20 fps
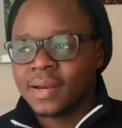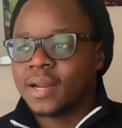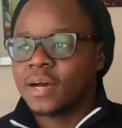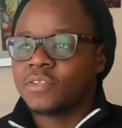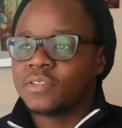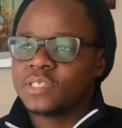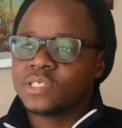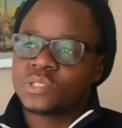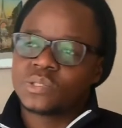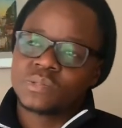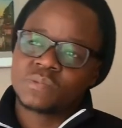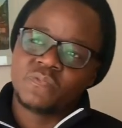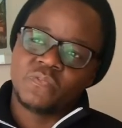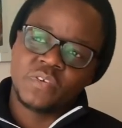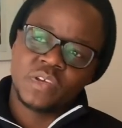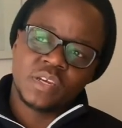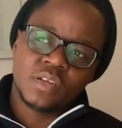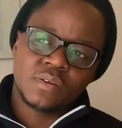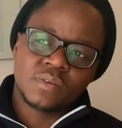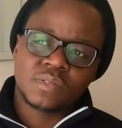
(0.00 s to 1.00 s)
Now this
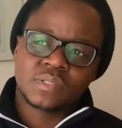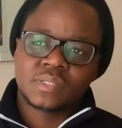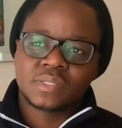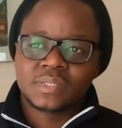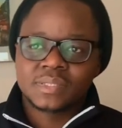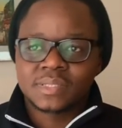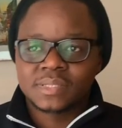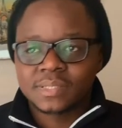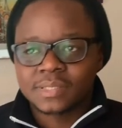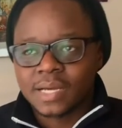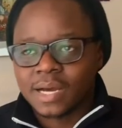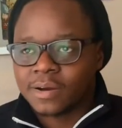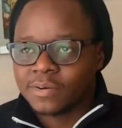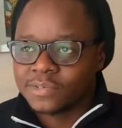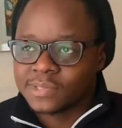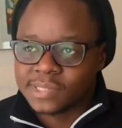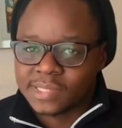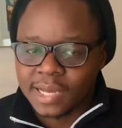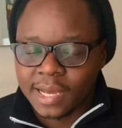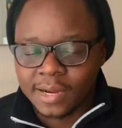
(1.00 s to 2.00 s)
video
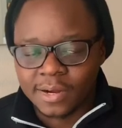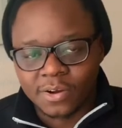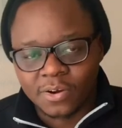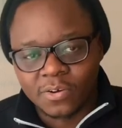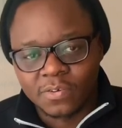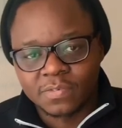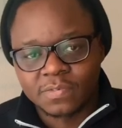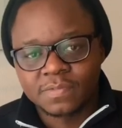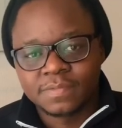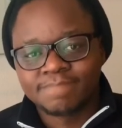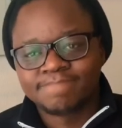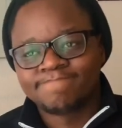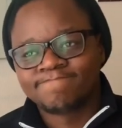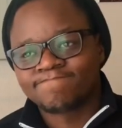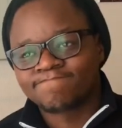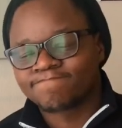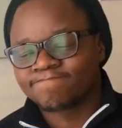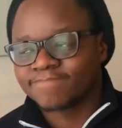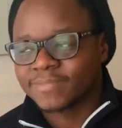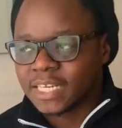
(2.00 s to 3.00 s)
sounds kind of
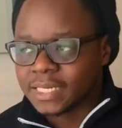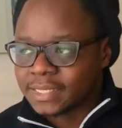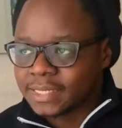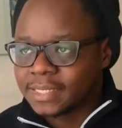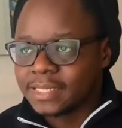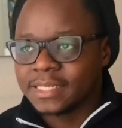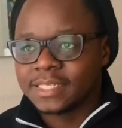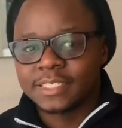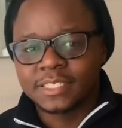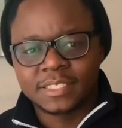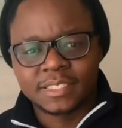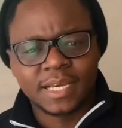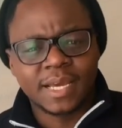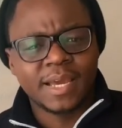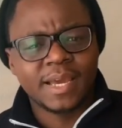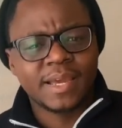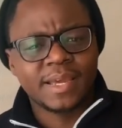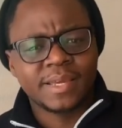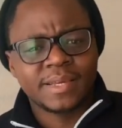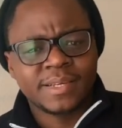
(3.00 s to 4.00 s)

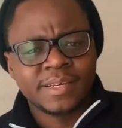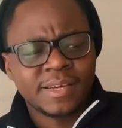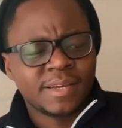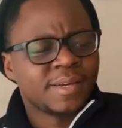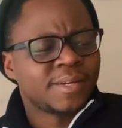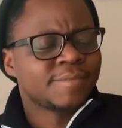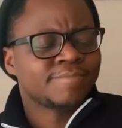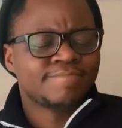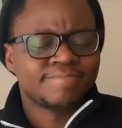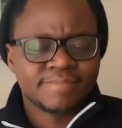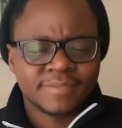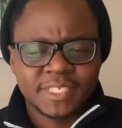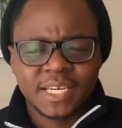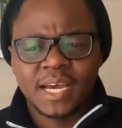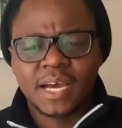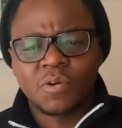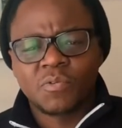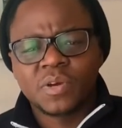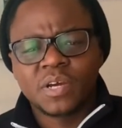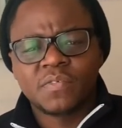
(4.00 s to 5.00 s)
cliche.
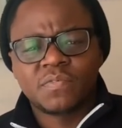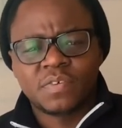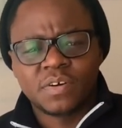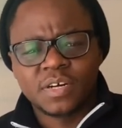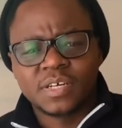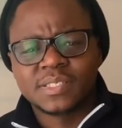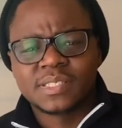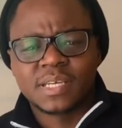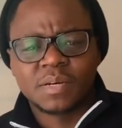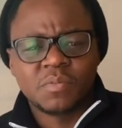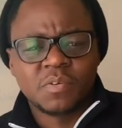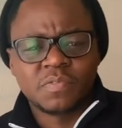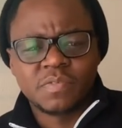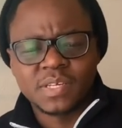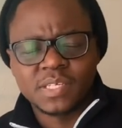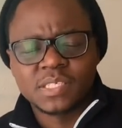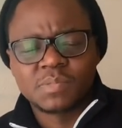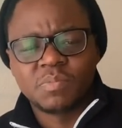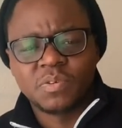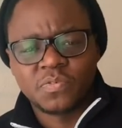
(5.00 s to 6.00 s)
Yeah, we have heard some of
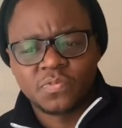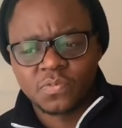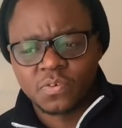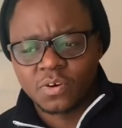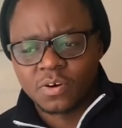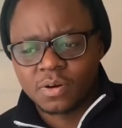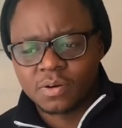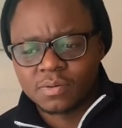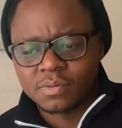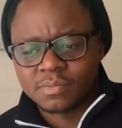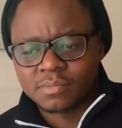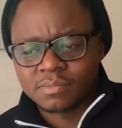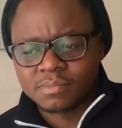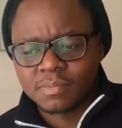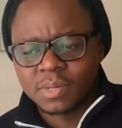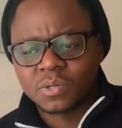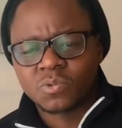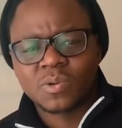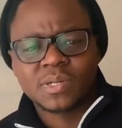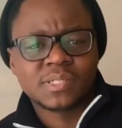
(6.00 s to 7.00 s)
this before,
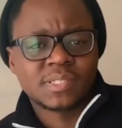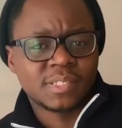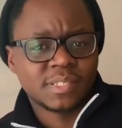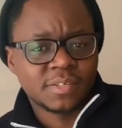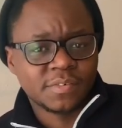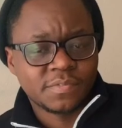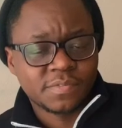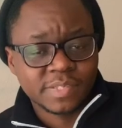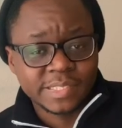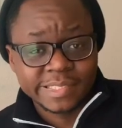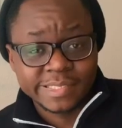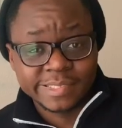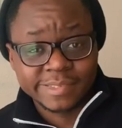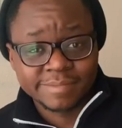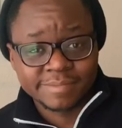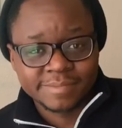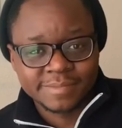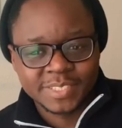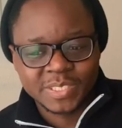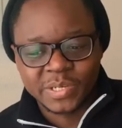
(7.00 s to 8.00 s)
but what's the difference?
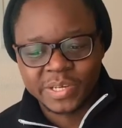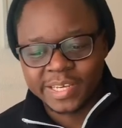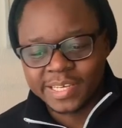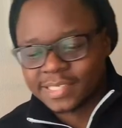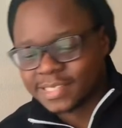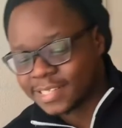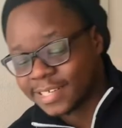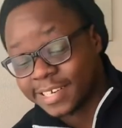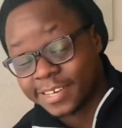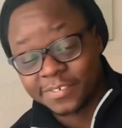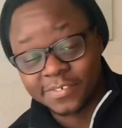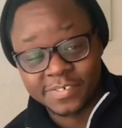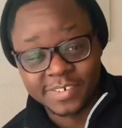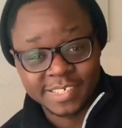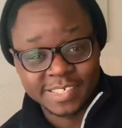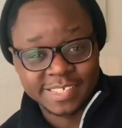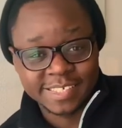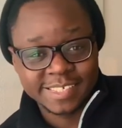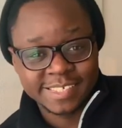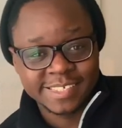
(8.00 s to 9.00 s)
So here's the
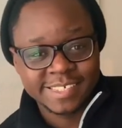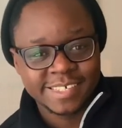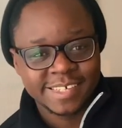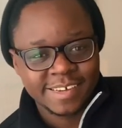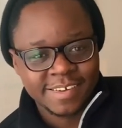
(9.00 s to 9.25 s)
difference.